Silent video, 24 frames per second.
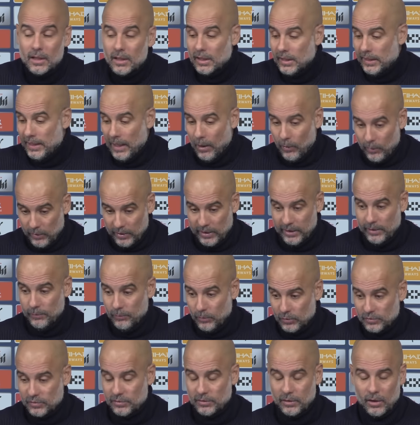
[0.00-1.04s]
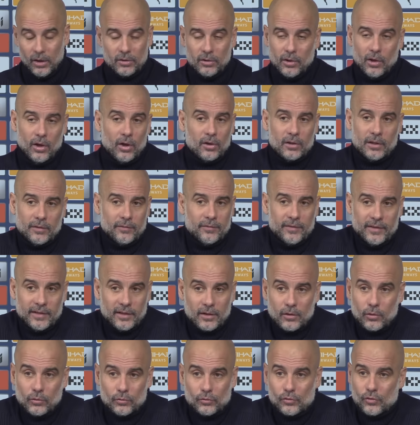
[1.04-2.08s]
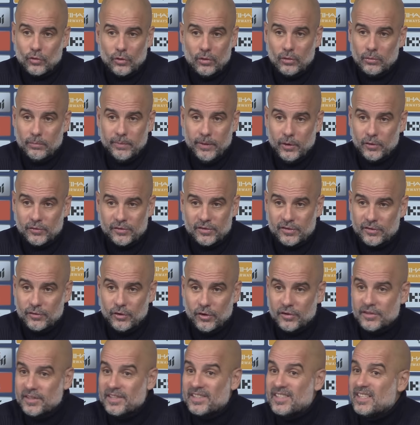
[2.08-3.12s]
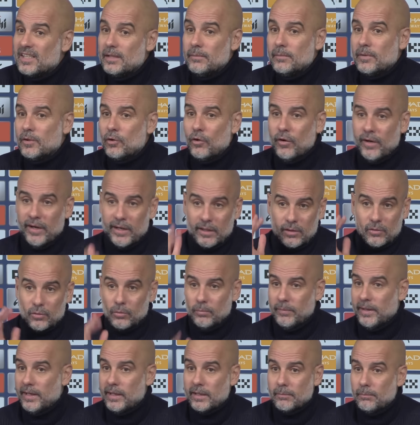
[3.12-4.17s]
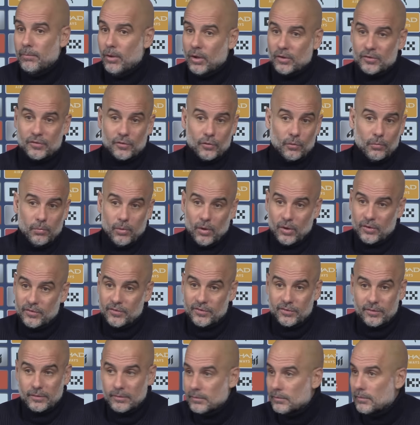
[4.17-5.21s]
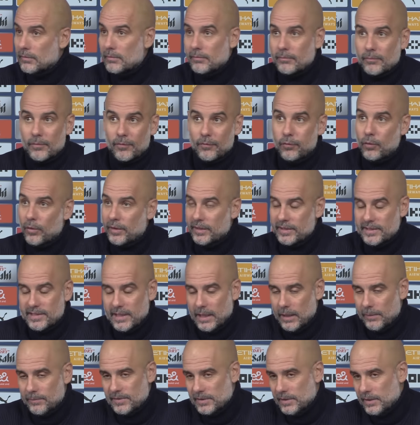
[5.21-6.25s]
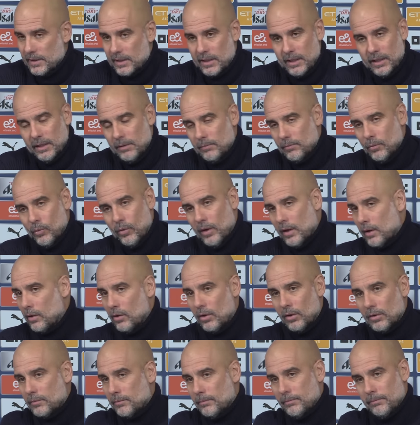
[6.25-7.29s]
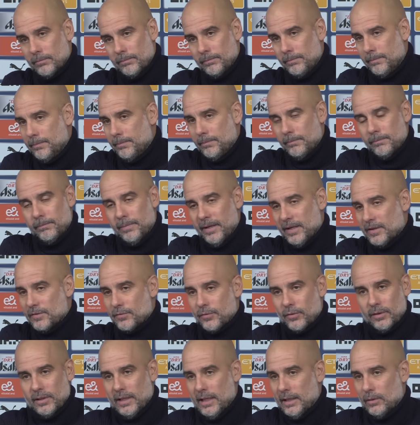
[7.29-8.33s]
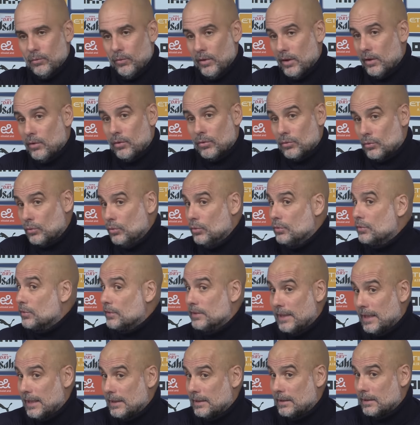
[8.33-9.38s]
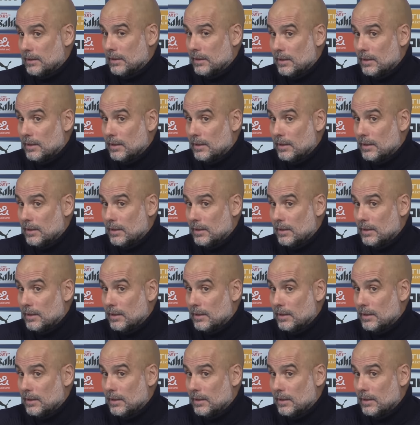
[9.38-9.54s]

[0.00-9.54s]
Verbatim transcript: And our game was a lot of under control, because it's not a team created to make a box-to-box 40 times in a game. We are not based for that. We are not good on that.